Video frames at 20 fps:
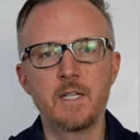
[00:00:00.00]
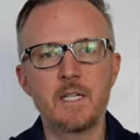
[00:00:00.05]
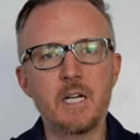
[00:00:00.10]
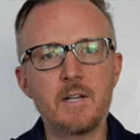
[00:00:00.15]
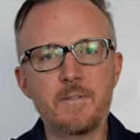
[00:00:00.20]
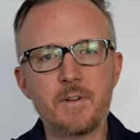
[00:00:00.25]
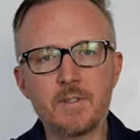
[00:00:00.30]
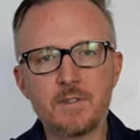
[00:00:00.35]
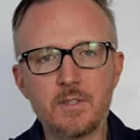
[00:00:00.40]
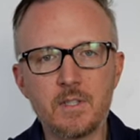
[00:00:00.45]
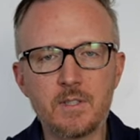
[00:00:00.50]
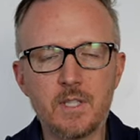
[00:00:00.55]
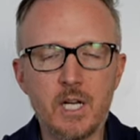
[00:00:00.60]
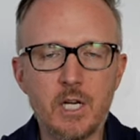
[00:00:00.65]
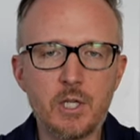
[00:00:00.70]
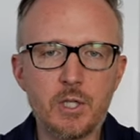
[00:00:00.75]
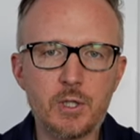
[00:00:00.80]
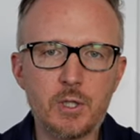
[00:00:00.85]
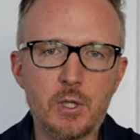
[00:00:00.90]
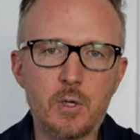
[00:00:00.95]
If you're still
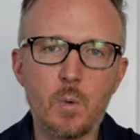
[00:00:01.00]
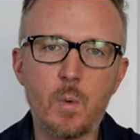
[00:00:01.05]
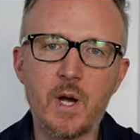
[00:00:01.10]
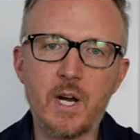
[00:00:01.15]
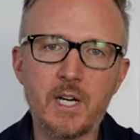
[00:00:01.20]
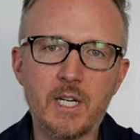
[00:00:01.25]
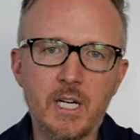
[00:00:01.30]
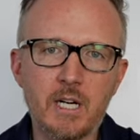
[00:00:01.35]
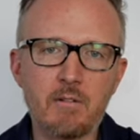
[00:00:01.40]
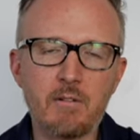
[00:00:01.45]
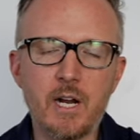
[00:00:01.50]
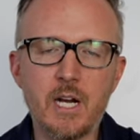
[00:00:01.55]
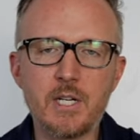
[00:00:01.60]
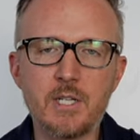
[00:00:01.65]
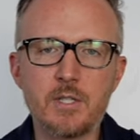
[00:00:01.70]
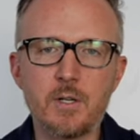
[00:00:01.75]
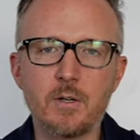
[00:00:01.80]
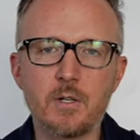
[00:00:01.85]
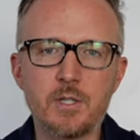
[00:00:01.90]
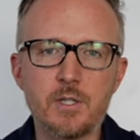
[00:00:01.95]
not sure what gear
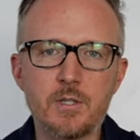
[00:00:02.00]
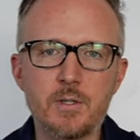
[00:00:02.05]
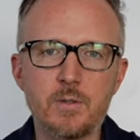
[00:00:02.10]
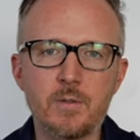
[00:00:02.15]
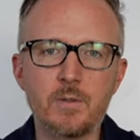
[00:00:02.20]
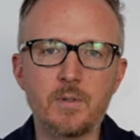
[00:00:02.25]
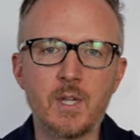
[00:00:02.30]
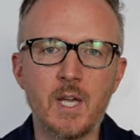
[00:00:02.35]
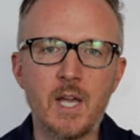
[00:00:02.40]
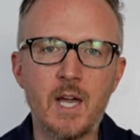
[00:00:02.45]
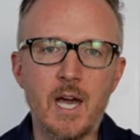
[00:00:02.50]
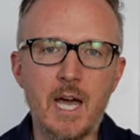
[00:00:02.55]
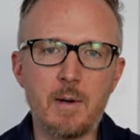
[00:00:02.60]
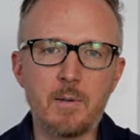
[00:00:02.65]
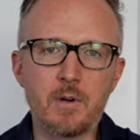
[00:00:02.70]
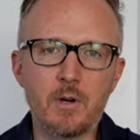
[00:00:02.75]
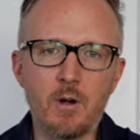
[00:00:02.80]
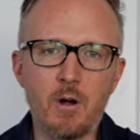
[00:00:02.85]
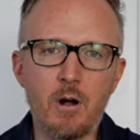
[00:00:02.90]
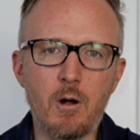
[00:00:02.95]
ratio to choose, I
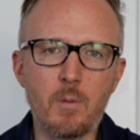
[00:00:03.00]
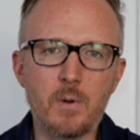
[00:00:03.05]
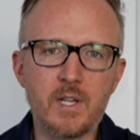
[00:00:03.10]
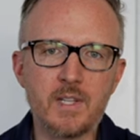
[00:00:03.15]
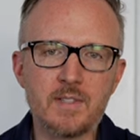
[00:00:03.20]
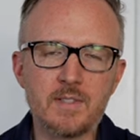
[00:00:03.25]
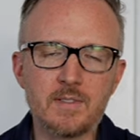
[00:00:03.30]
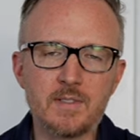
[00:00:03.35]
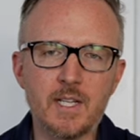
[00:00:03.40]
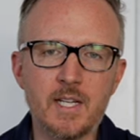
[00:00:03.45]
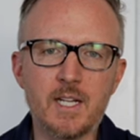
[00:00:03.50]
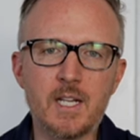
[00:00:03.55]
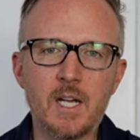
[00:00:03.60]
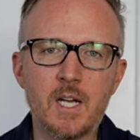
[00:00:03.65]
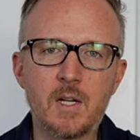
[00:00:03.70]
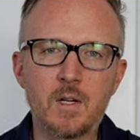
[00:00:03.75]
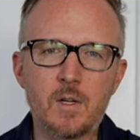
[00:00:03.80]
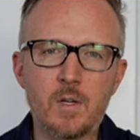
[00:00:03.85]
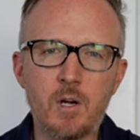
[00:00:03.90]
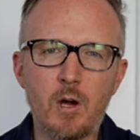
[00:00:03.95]
would always say
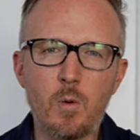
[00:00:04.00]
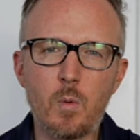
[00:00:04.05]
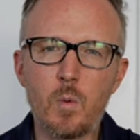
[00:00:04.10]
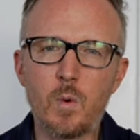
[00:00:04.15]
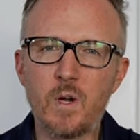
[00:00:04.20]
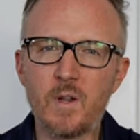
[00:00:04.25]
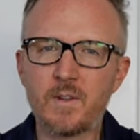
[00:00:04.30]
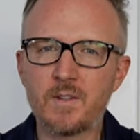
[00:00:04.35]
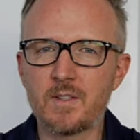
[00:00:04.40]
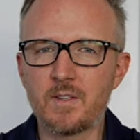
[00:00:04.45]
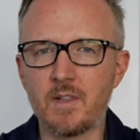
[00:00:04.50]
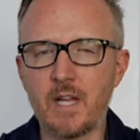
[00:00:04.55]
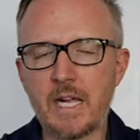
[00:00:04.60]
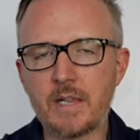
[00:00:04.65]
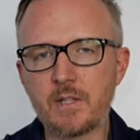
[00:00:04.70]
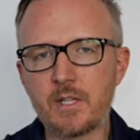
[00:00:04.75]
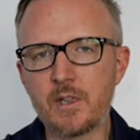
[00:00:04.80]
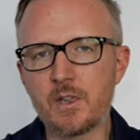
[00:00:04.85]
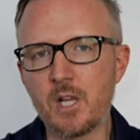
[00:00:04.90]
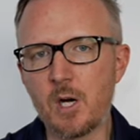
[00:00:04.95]
go with
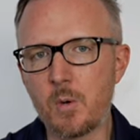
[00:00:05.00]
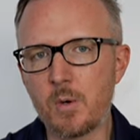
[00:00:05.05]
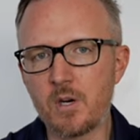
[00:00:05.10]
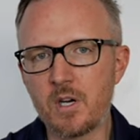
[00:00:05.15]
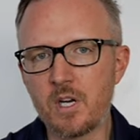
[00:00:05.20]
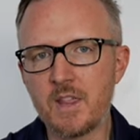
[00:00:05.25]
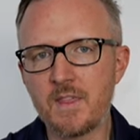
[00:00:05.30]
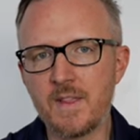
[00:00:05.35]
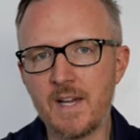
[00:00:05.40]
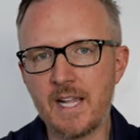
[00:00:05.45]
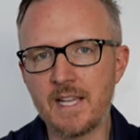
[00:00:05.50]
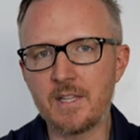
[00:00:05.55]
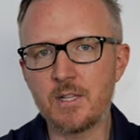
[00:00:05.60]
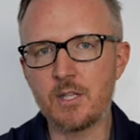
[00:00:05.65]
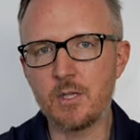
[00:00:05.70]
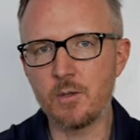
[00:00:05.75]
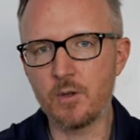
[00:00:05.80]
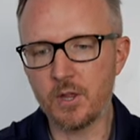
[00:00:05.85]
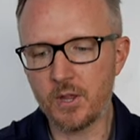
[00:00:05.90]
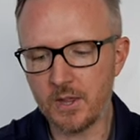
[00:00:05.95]
slightly lower than
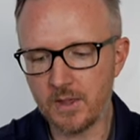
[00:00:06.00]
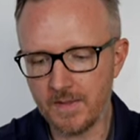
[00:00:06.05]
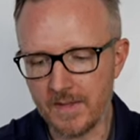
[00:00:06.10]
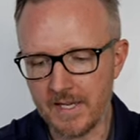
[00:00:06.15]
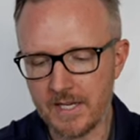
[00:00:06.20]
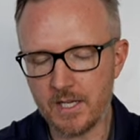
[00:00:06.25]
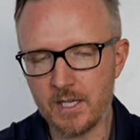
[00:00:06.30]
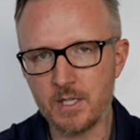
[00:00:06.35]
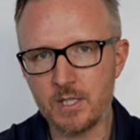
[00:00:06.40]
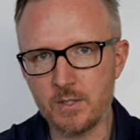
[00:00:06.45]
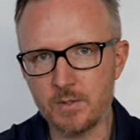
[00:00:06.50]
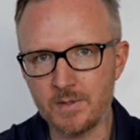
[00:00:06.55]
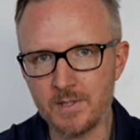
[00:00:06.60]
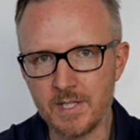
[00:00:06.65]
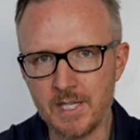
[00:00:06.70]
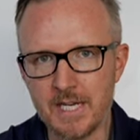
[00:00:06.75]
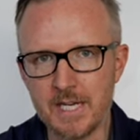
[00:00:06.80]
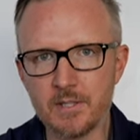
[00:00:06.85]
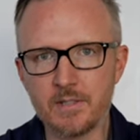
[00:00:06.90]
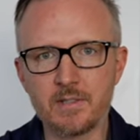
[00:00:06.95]
you think you
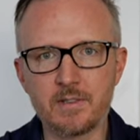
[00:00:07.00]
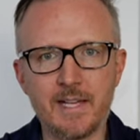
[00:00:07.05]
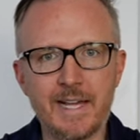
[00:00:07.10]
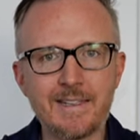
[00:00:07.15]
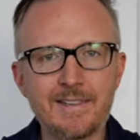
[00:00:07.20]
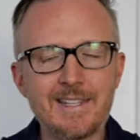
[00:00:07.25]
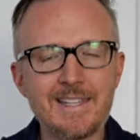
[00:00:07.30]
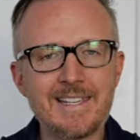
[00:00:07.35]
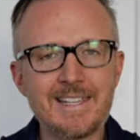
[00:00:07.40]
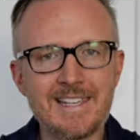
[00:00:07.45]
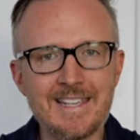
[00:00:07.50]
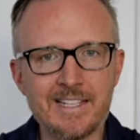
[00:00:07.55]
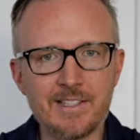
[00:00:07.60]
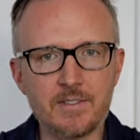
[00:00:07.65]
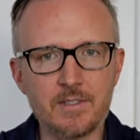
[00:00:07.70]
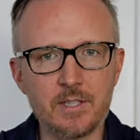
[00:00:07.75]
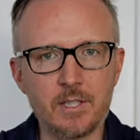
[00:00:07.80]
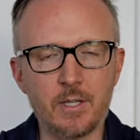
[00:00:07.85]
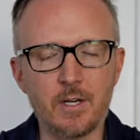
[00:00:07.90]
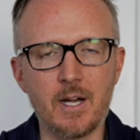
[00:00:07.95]
need, slightly
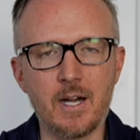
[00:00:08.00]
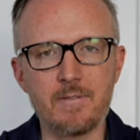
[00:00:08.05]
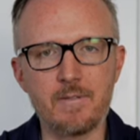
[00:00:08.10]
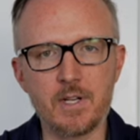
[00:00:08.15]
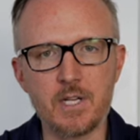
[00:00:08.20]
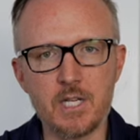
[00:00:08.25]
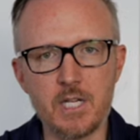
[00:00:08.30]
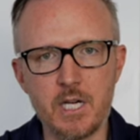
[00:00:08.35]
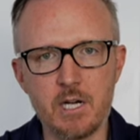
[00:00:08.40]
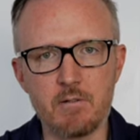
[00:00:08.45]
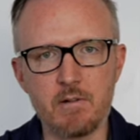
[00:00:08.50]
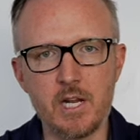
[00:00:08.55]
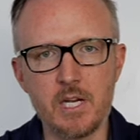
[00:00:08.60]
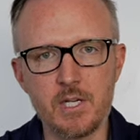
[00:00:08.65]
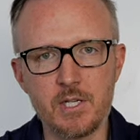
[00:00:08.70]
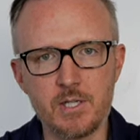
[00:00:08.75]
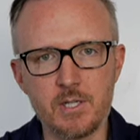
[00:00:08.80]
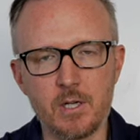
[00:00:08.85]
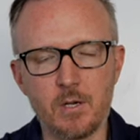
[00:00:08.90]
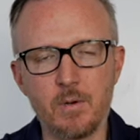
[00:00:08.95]
easier of a gear
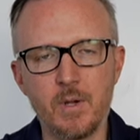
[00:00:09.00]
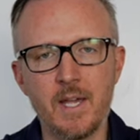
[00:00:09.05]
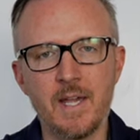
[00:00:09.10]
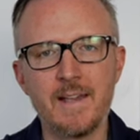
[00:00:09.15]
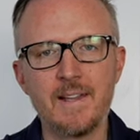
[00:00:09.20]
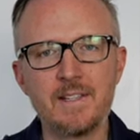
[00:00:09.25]
ratio,